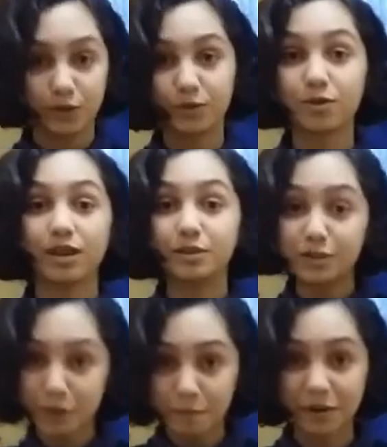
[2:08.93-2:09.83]
Due to their
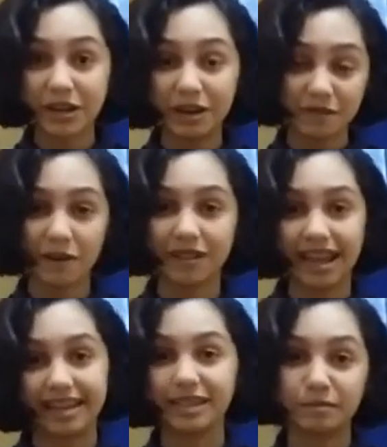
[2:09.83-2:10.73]

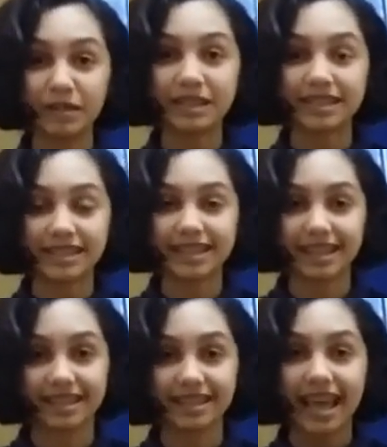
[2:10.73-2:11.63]
superhero-like adaptation
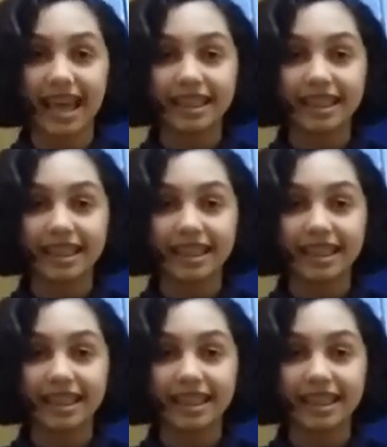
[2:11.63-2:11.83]
skills,